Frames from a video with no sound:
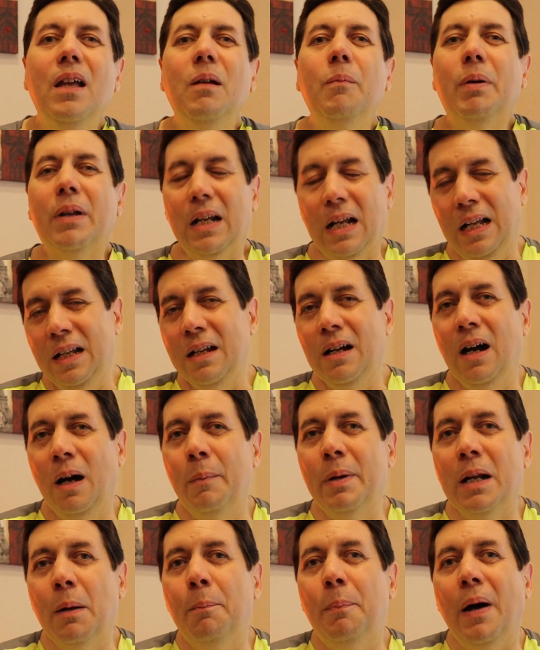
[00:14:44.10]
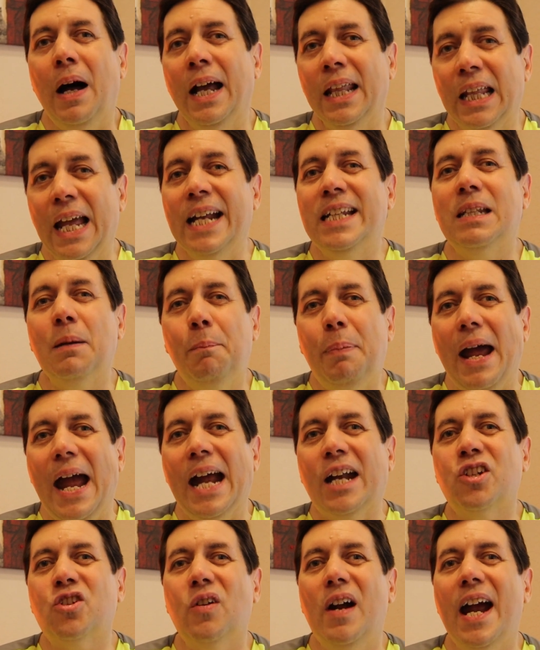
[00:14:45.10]
But I like to
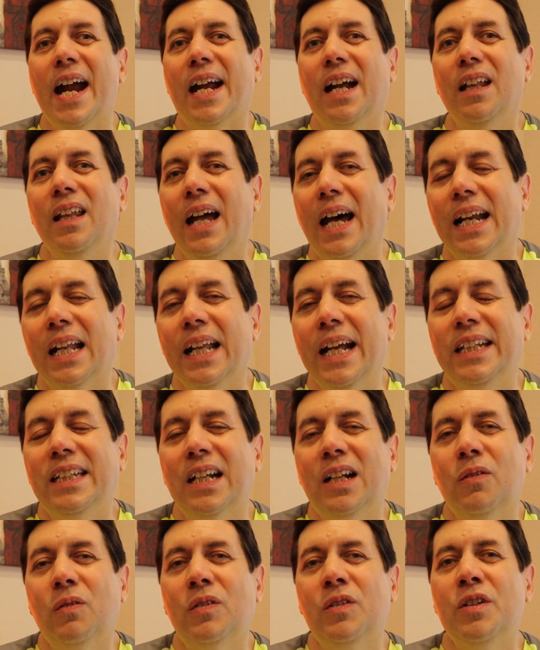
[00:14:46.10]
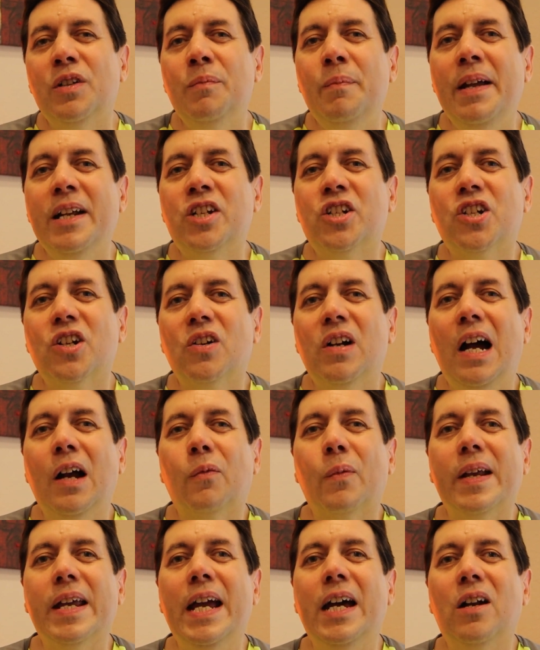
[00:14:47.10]
backtrack a lot. I like to make sure I
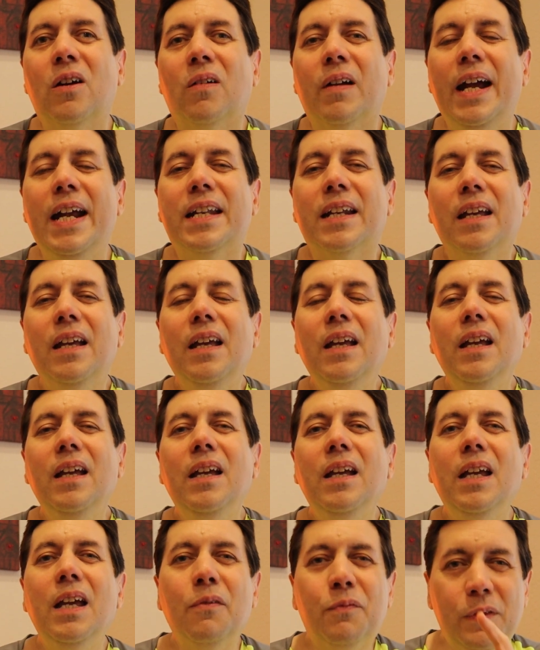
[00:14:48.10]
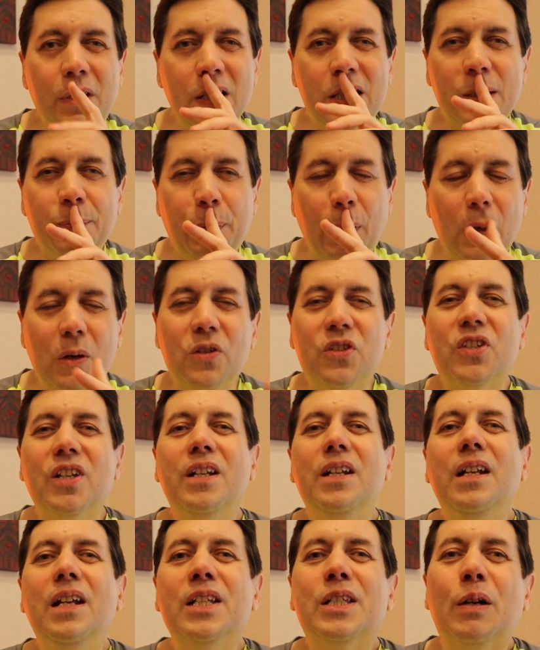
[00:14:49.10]
reiterate. If this
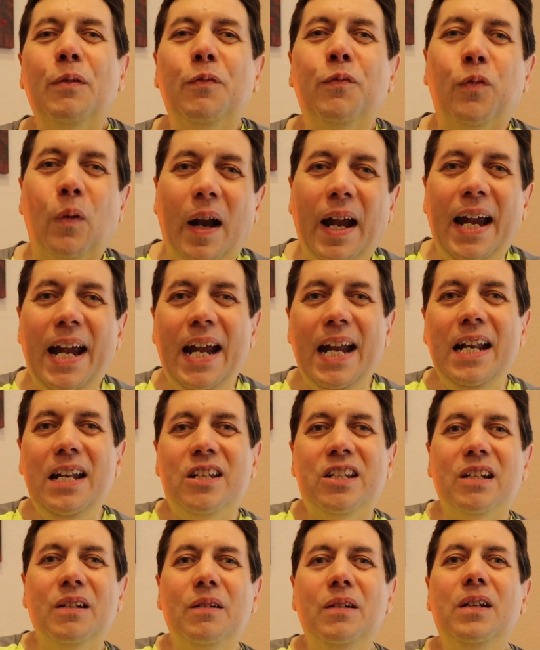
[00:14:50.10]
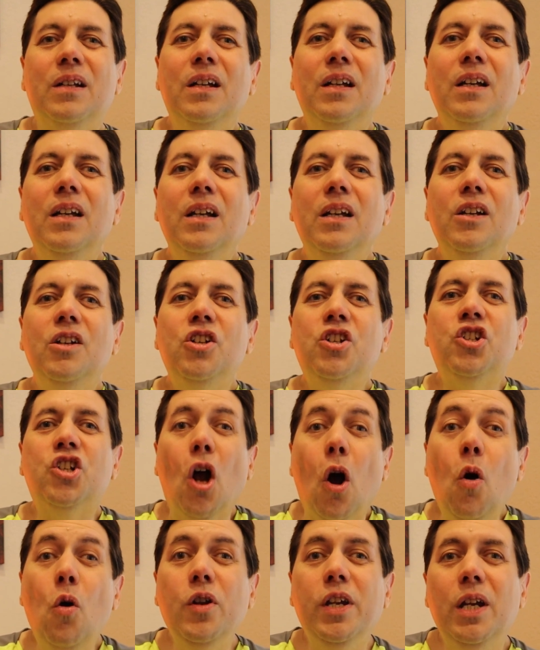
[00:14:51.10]
person is afraid to
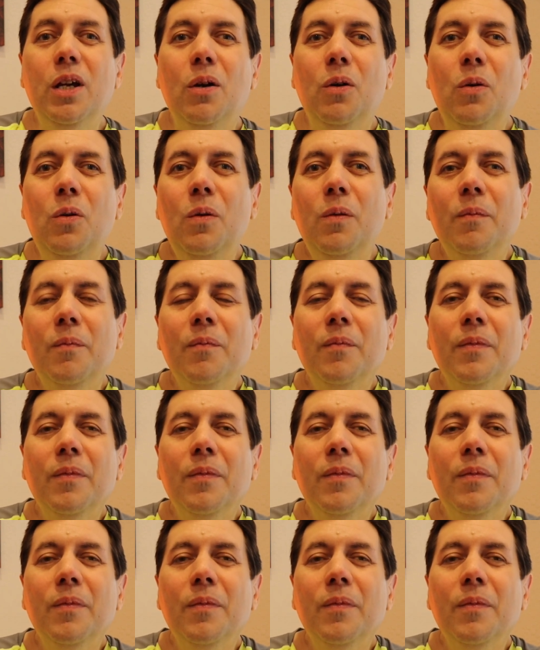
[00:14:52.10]
show you